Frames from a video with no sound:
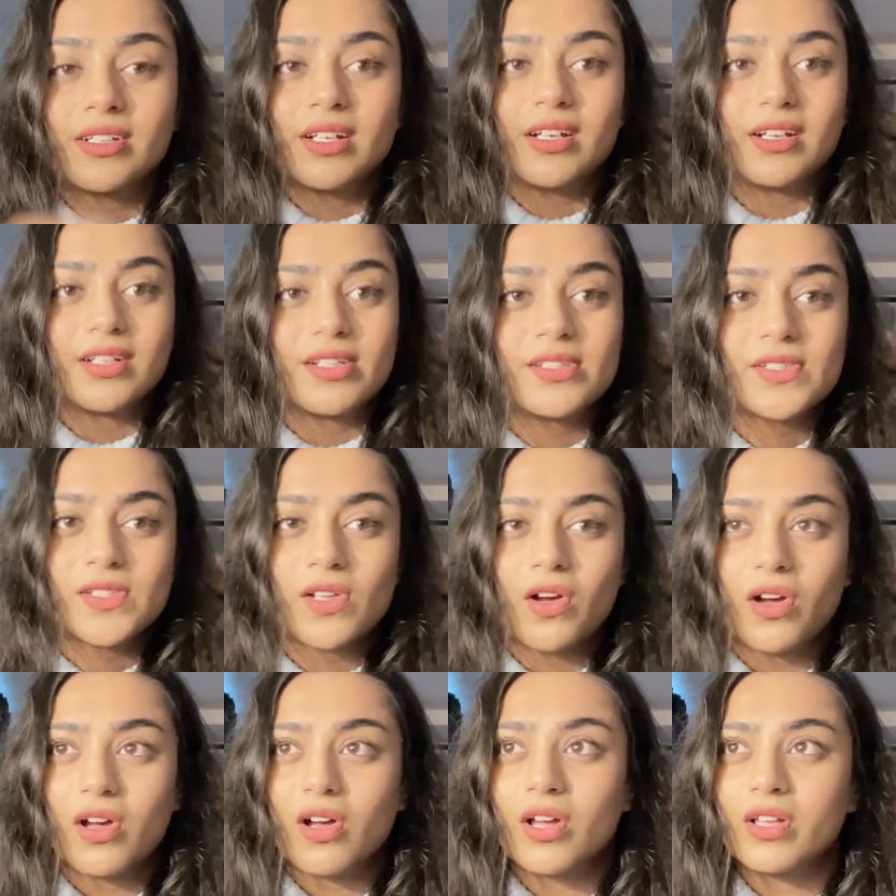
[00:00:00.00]
uh,
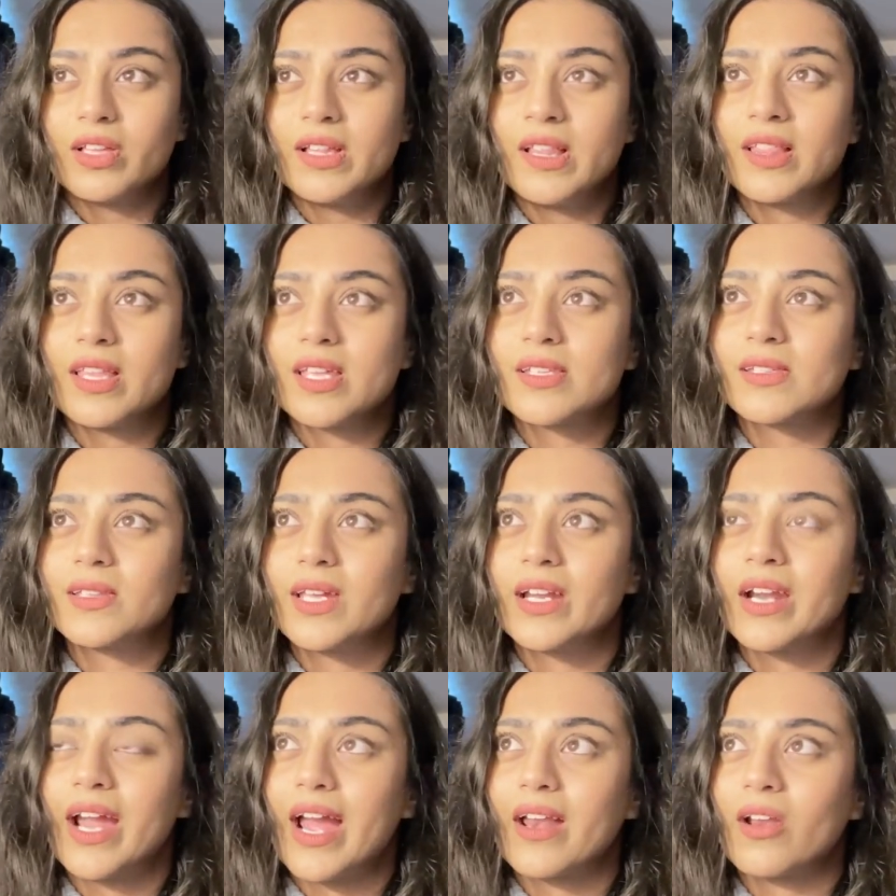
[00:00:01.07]
saw this
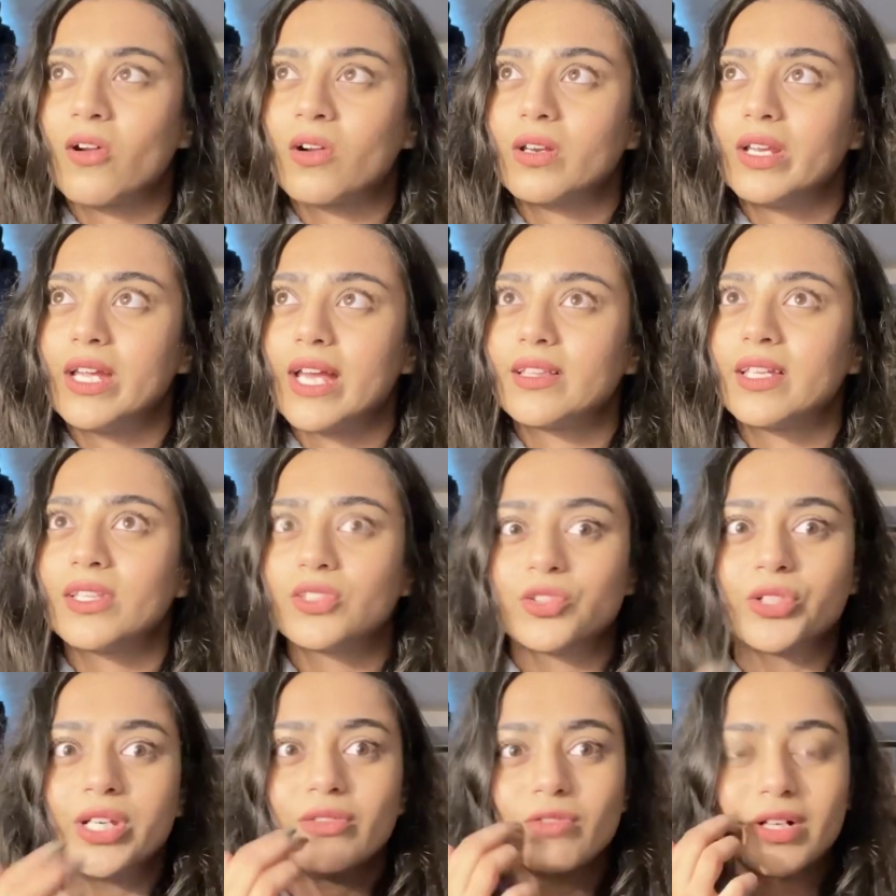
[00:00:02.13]
there and only i think
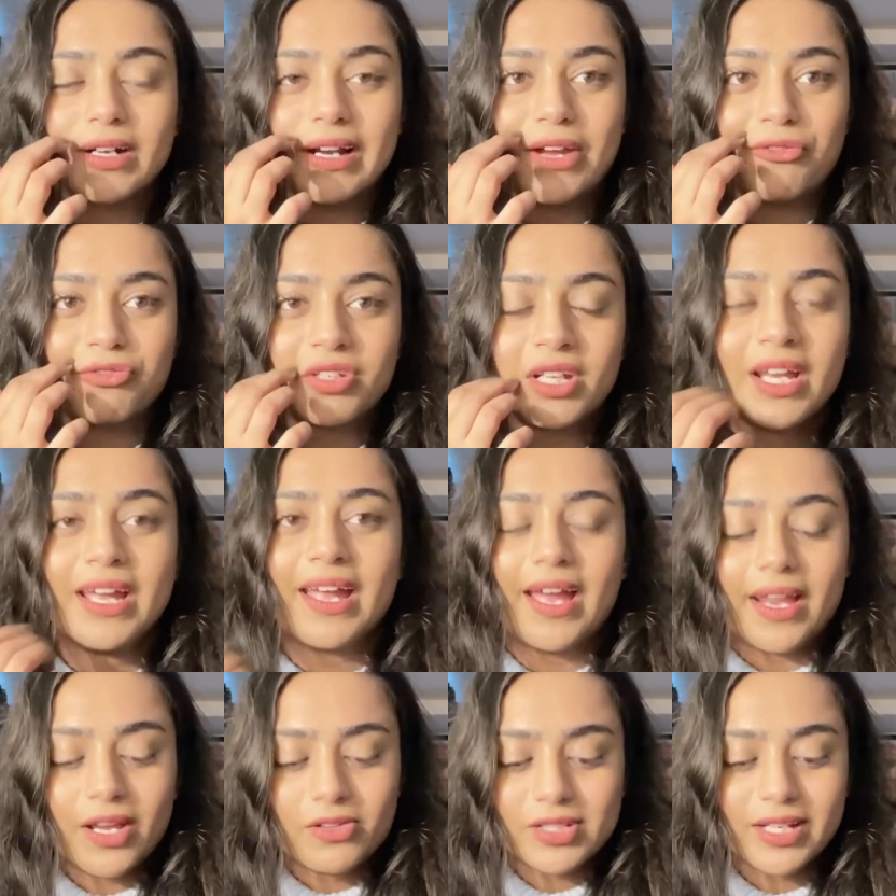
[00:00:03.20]
three were left
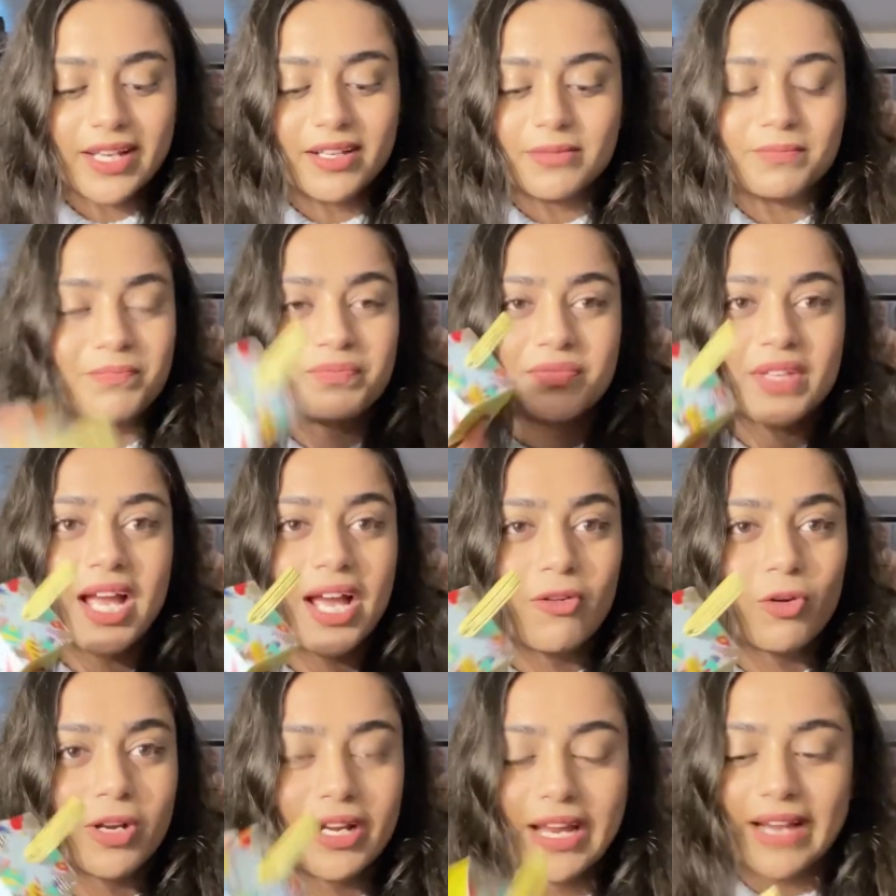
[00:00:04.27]
and i was like i
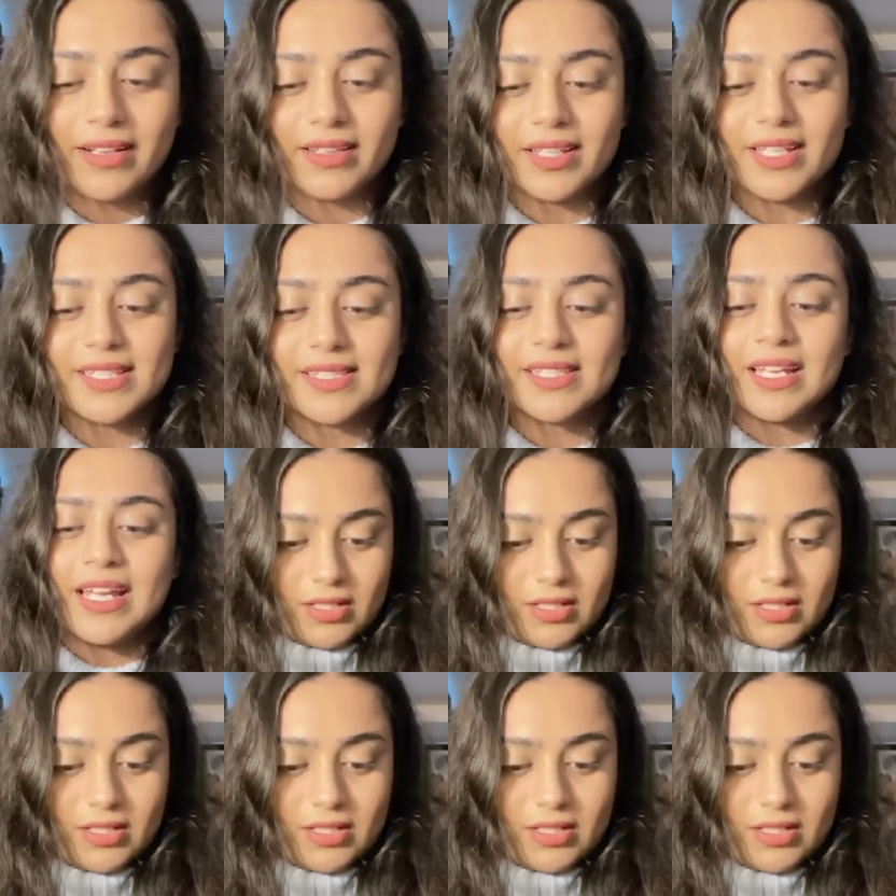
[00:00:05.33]
want to get this